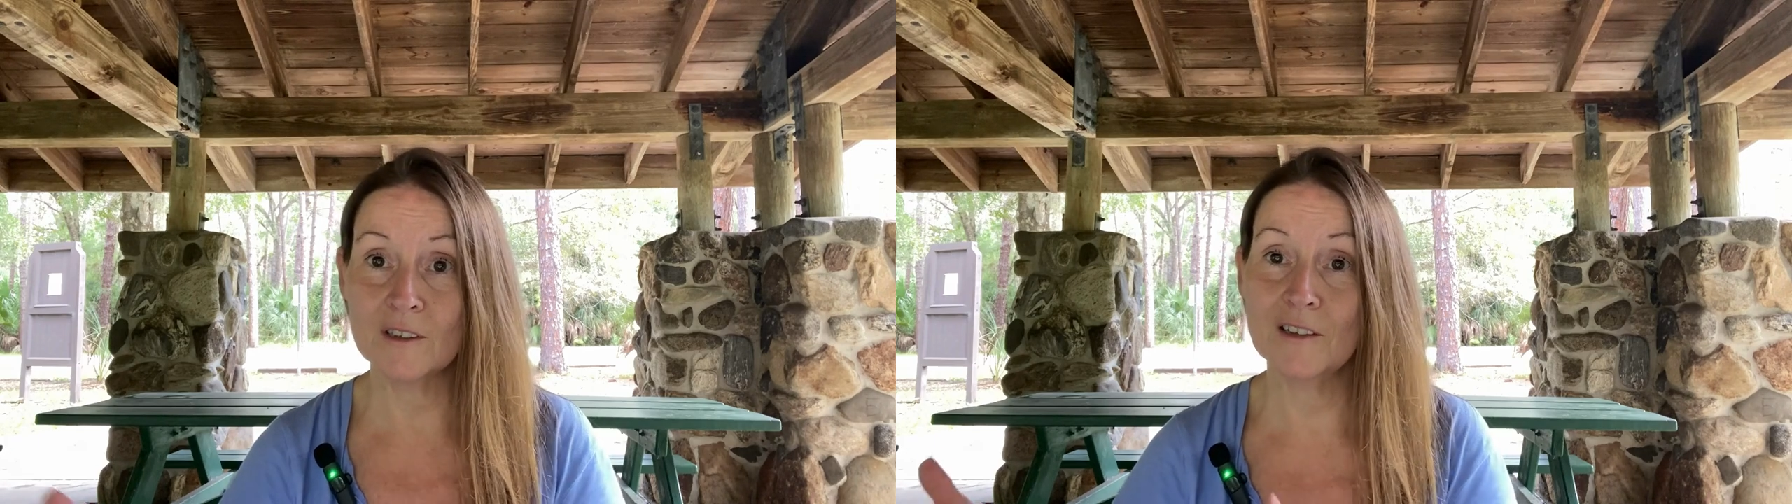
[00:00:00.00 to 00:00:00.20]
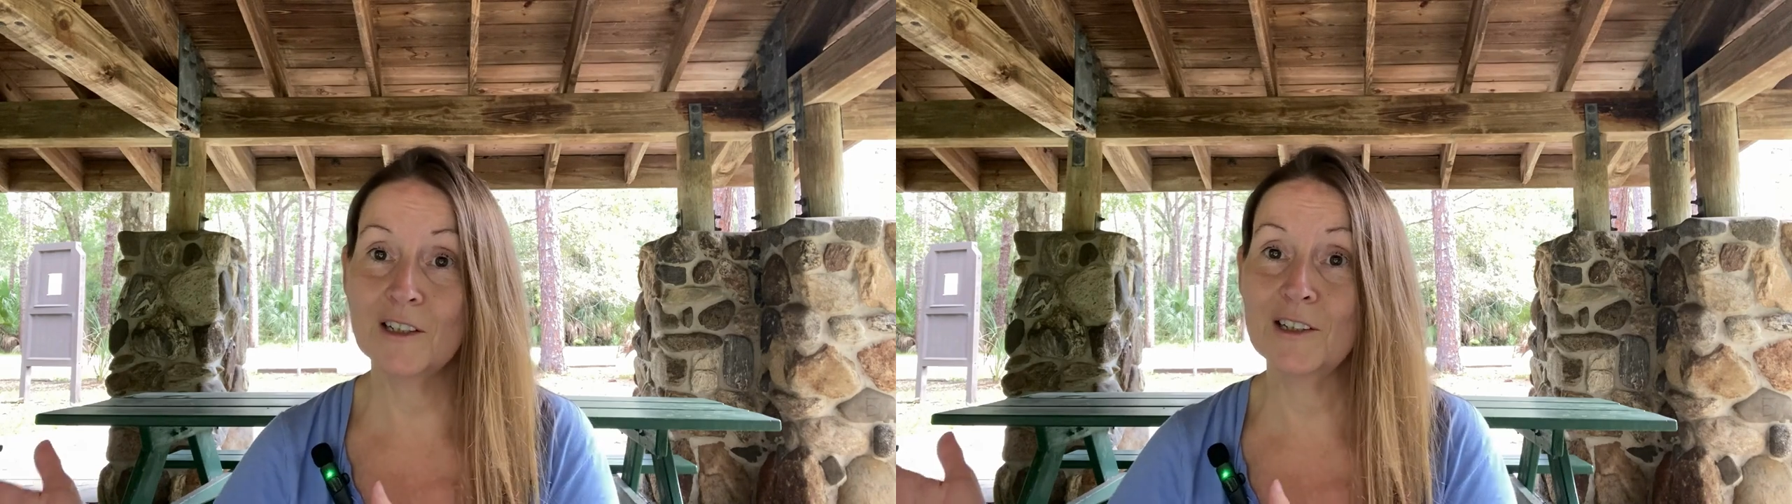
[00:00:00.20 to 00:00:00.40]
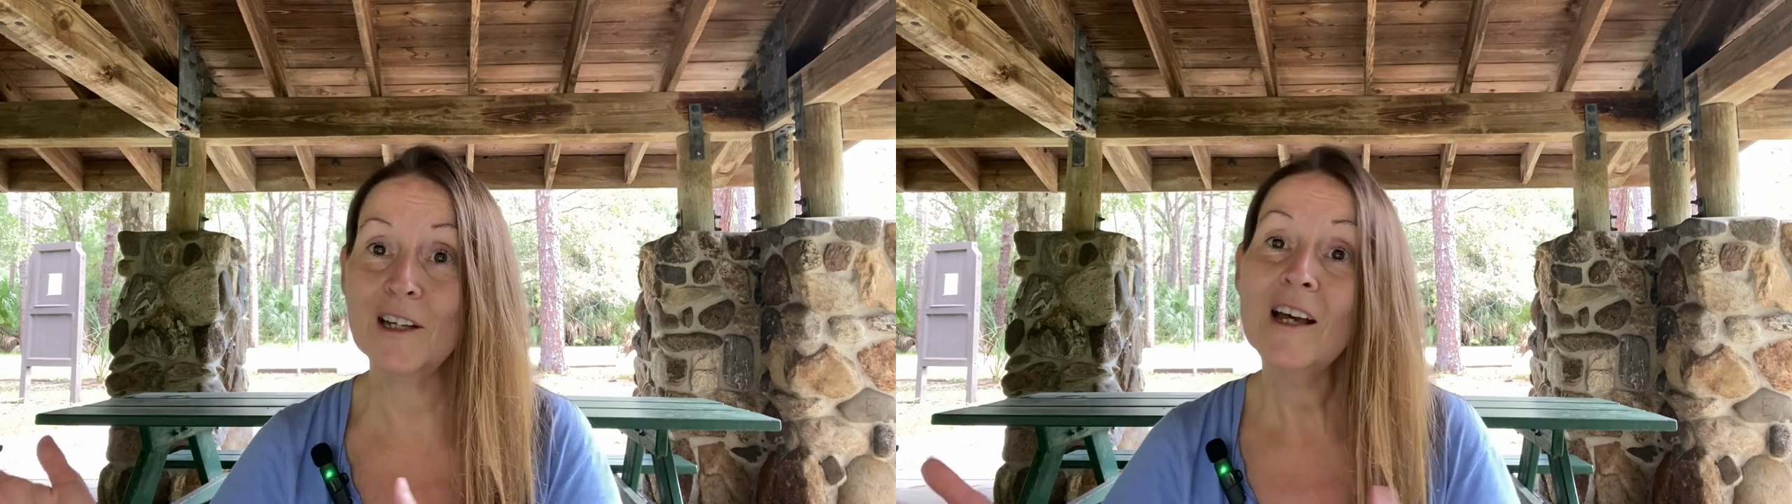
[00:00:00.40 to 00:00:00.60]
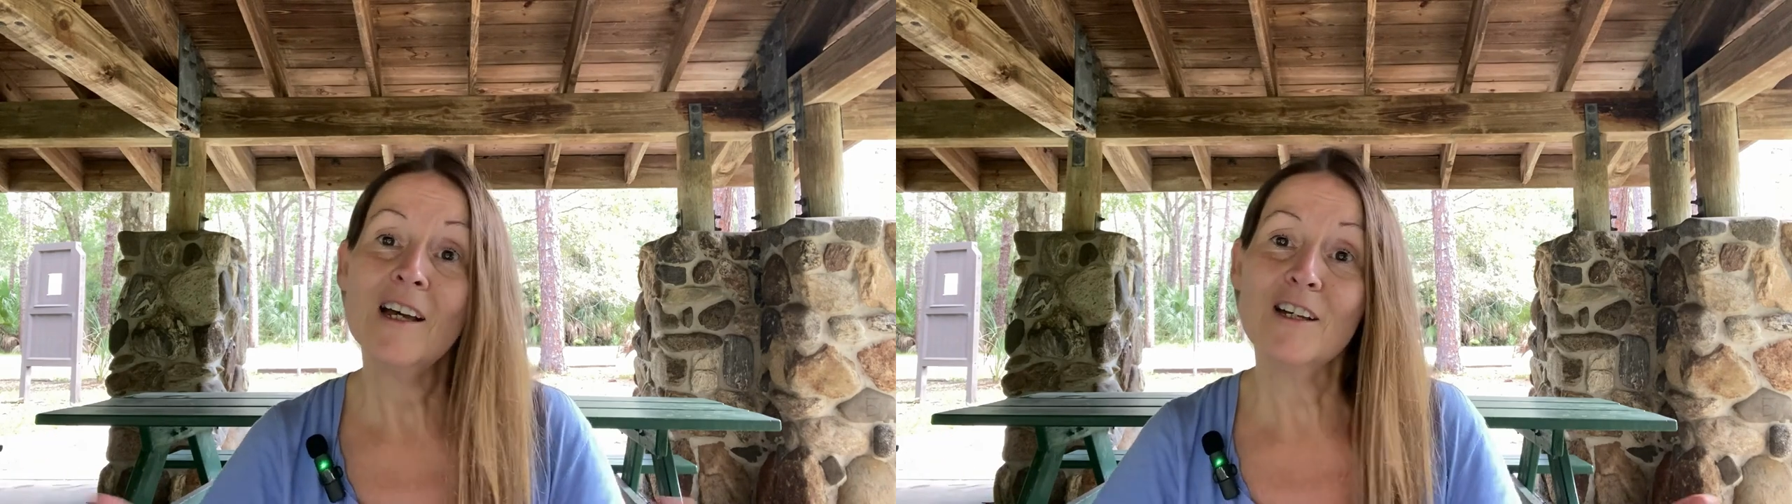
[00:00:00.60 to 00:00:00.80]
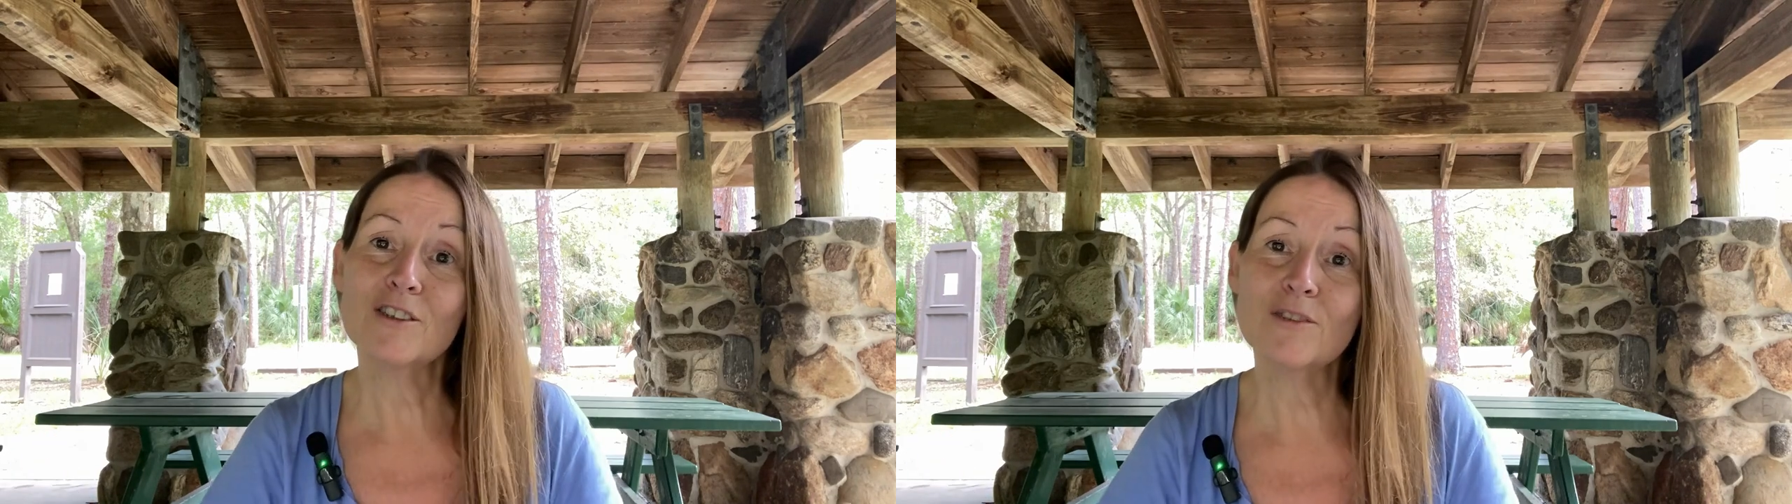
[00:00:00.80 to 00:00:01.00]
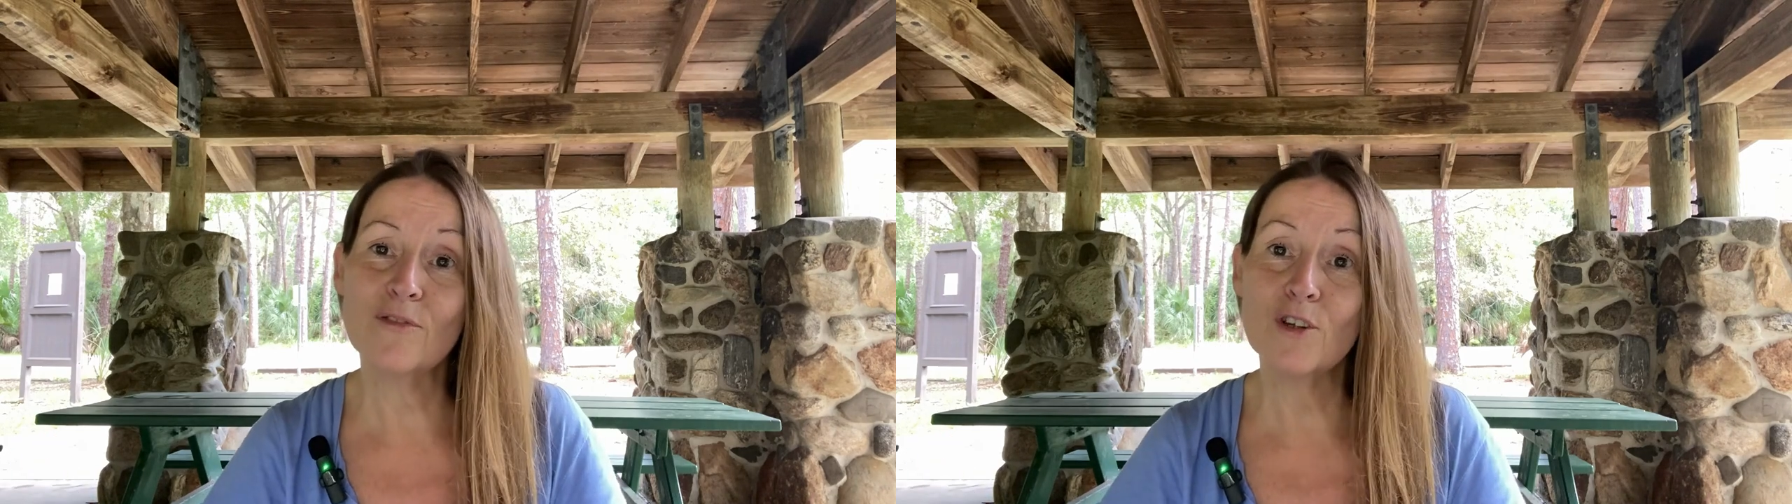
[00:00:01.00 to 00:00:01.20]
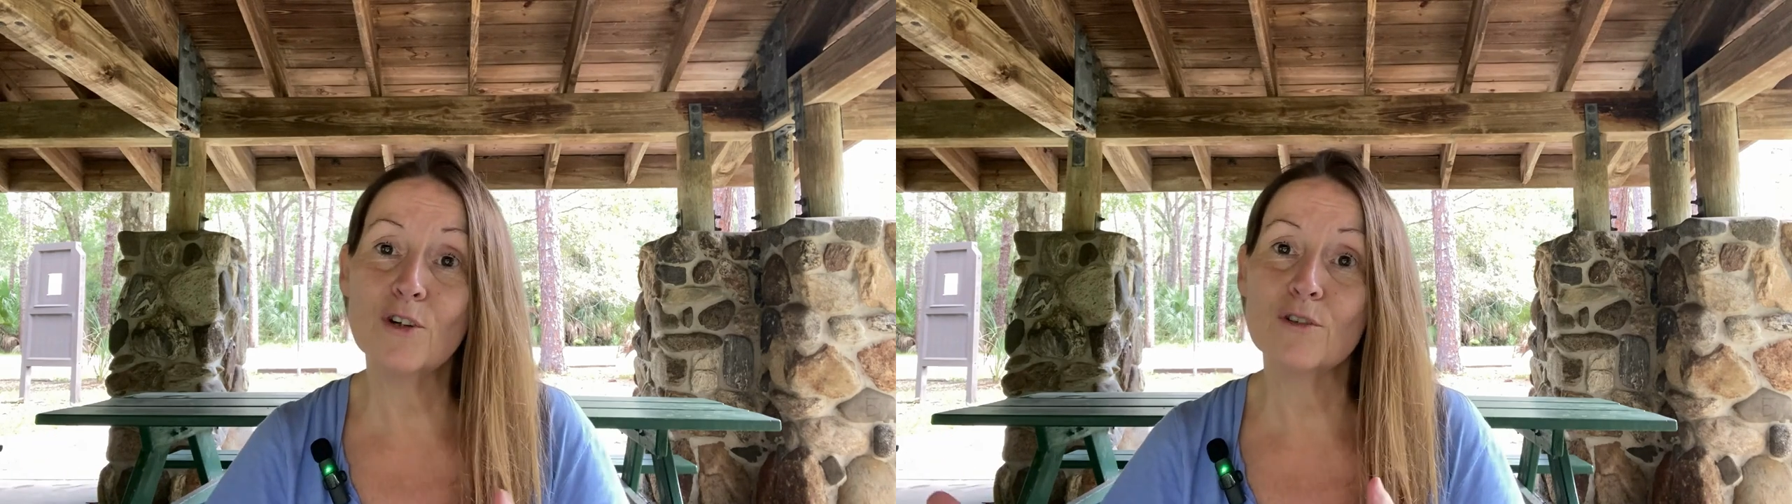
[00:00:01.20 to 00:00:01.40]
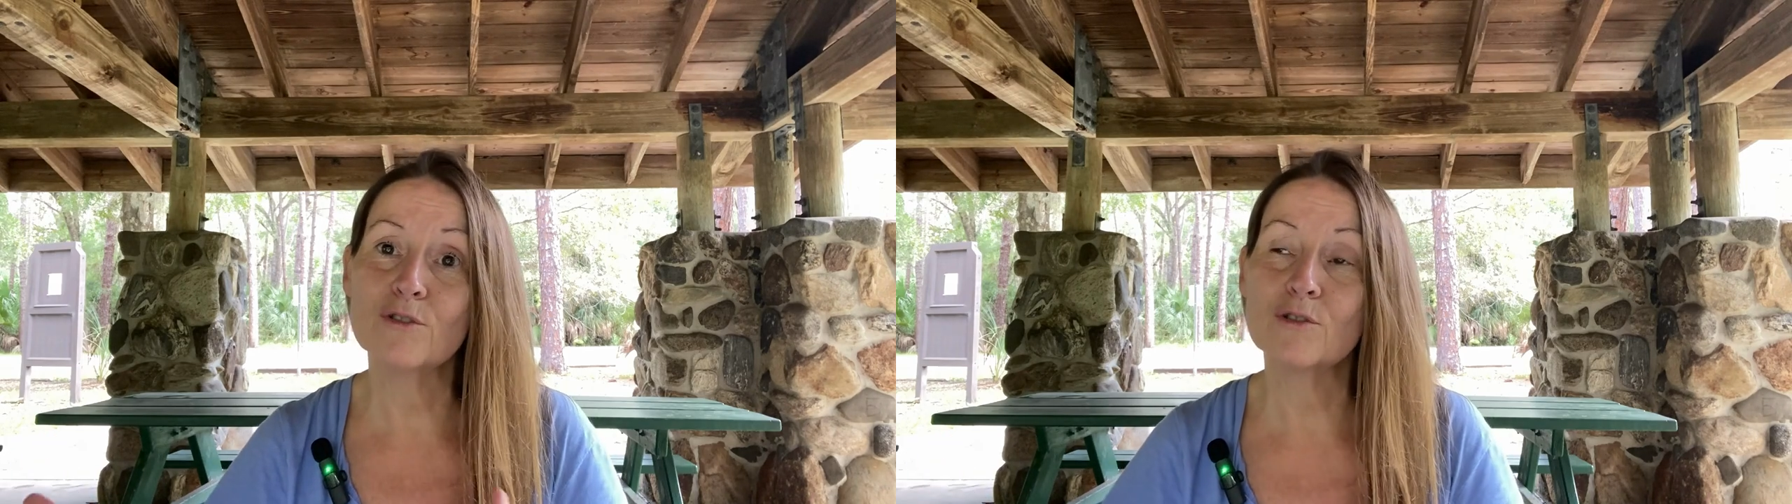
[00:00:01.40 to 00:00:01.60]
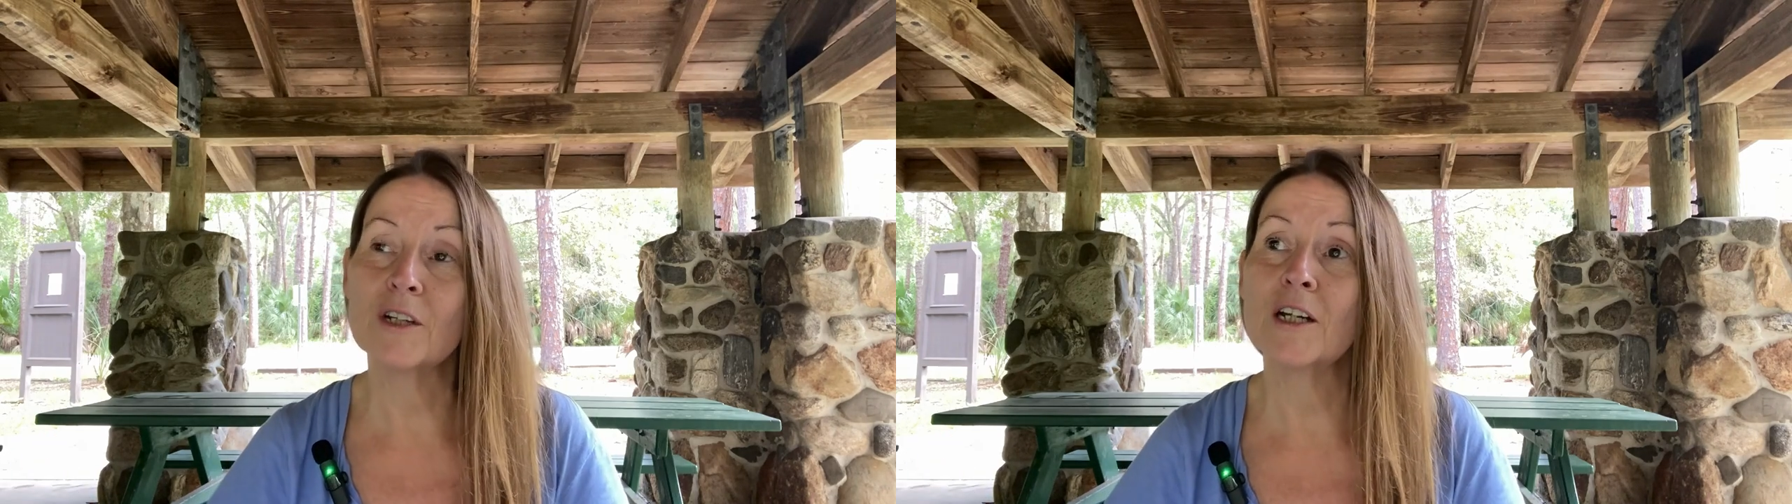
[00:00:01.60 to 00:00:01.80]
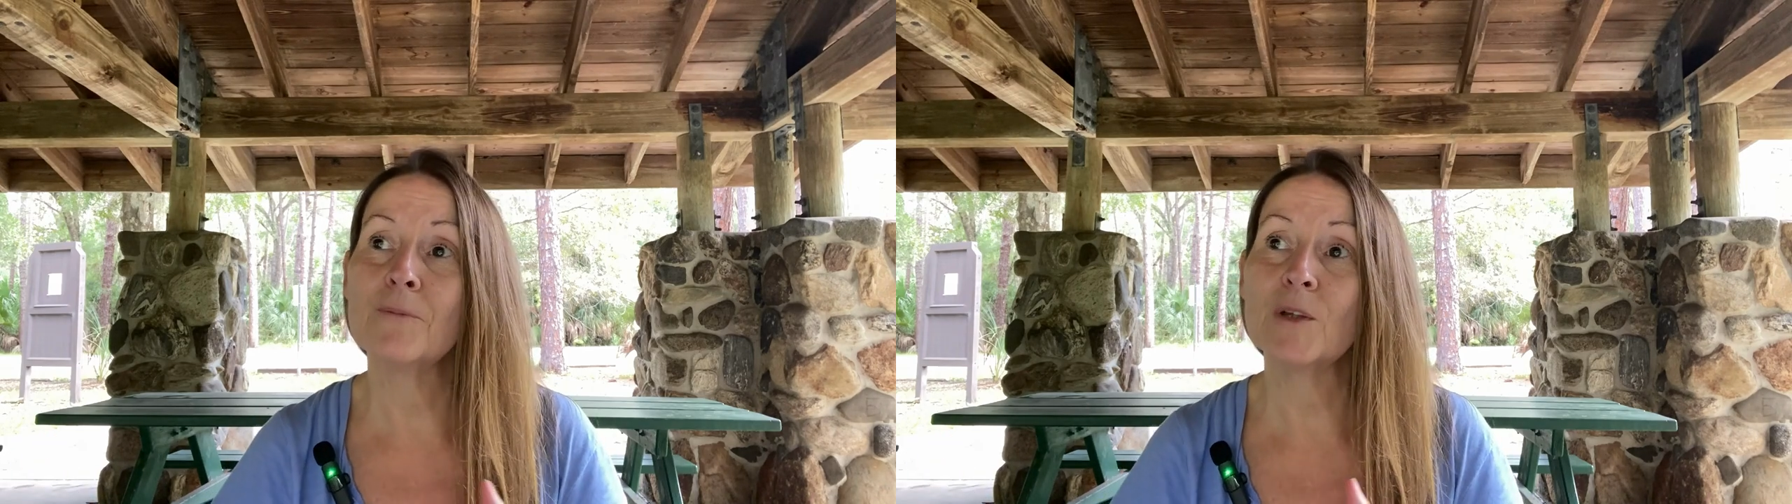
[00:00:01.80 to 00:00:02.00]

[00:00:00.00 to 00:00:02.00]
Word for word: is it just flows right